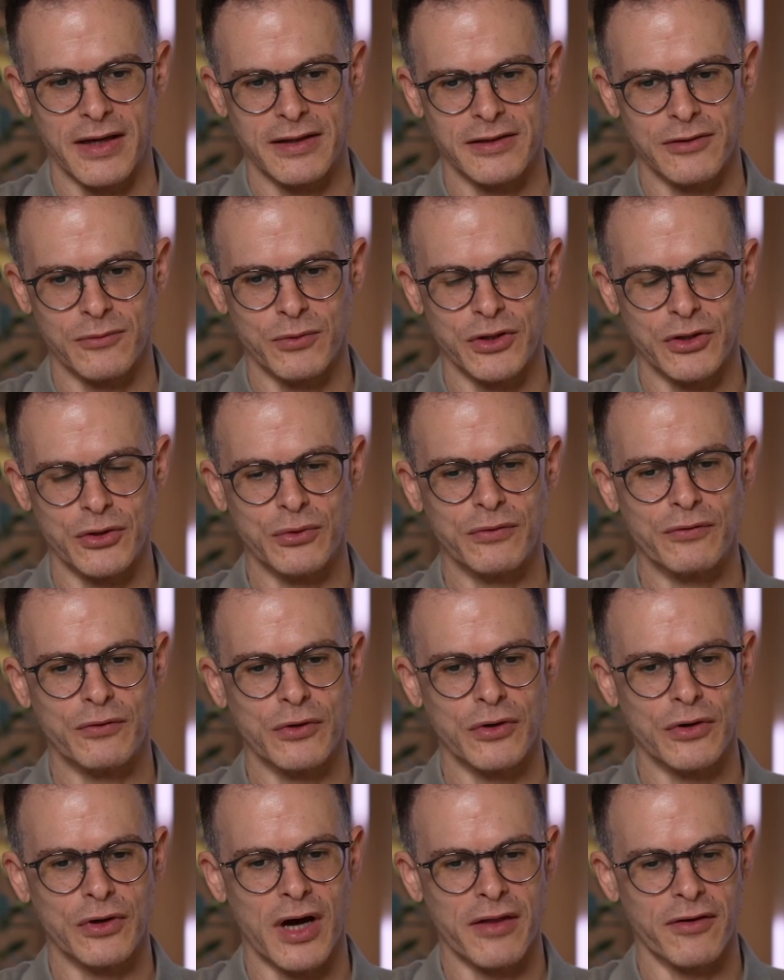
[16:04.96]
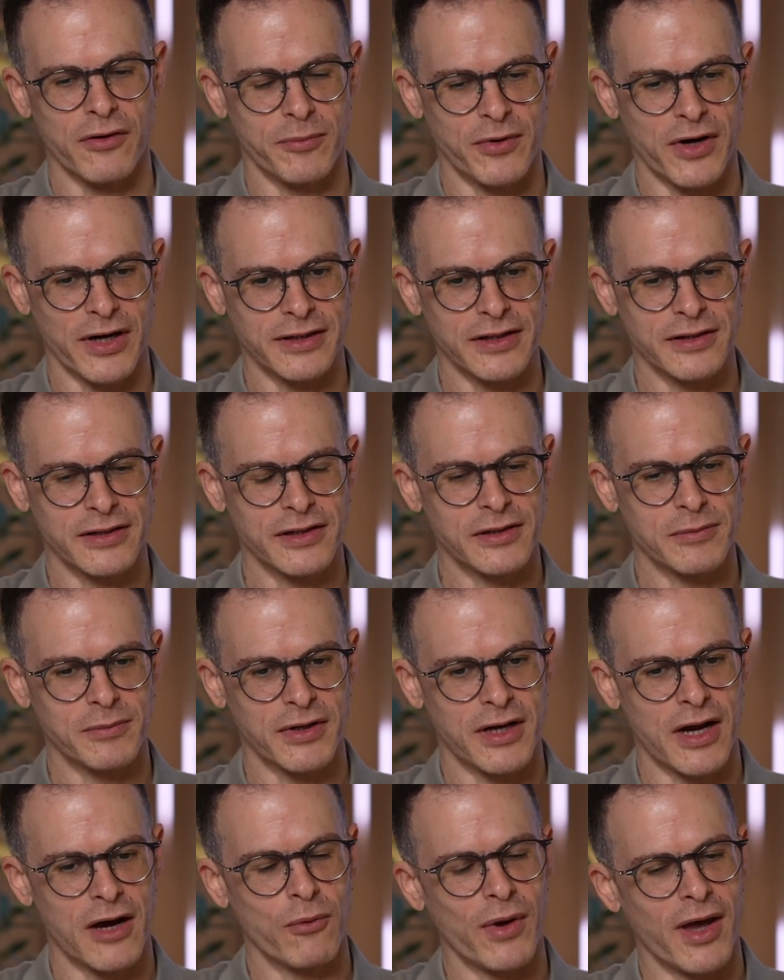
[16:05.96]
we do for other practices, but
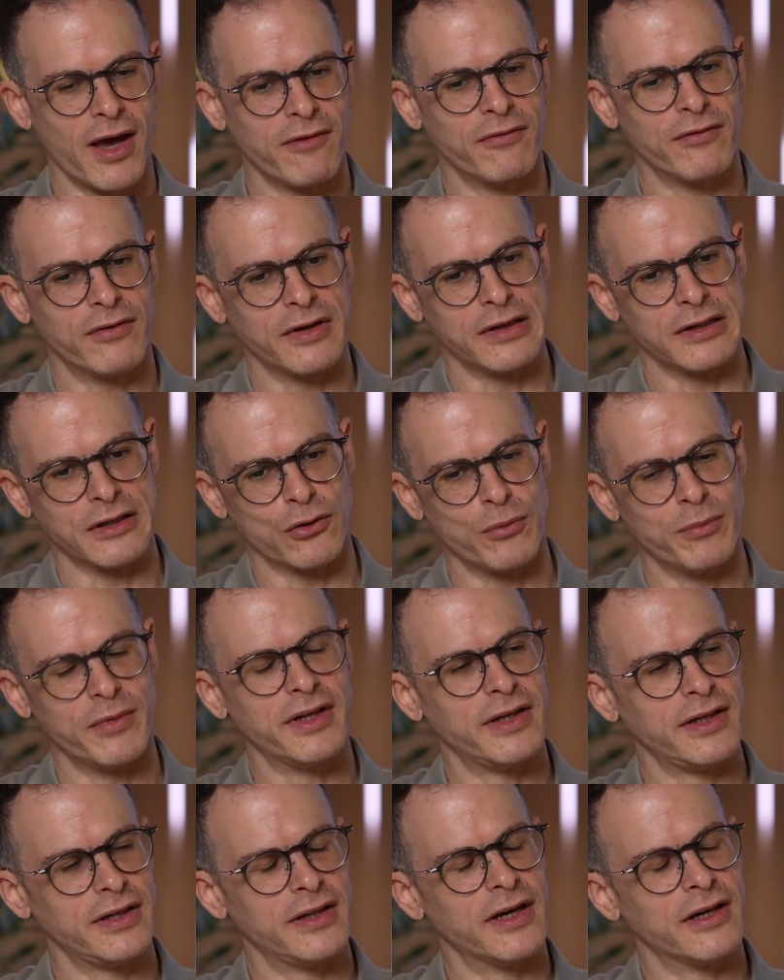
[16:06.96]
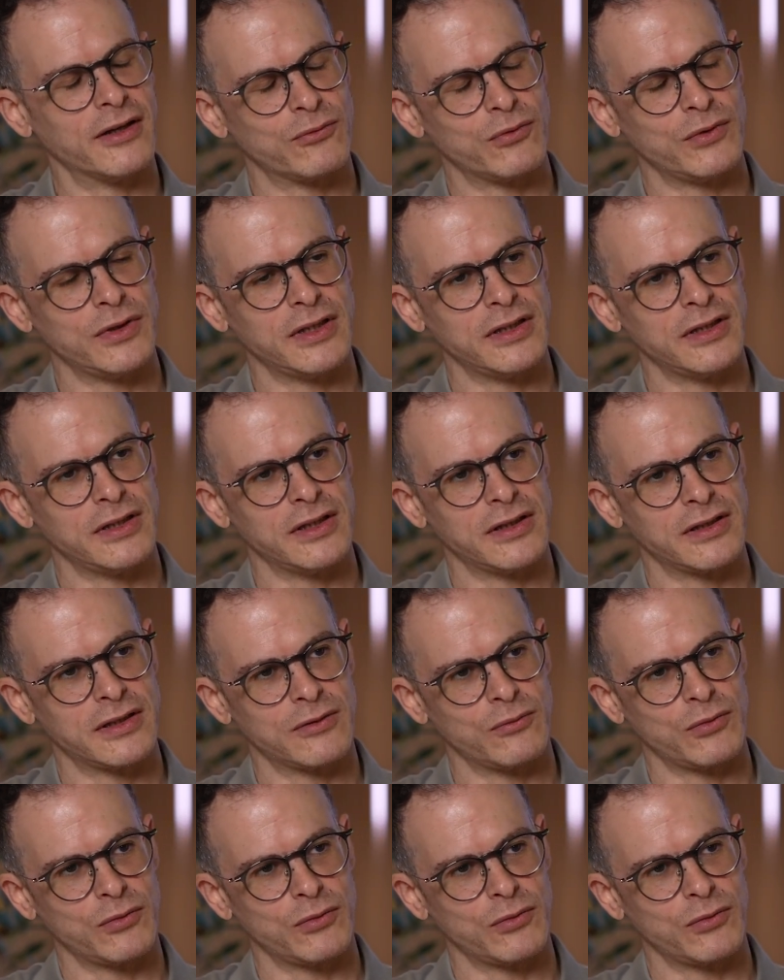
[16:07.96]
now we have a committee that we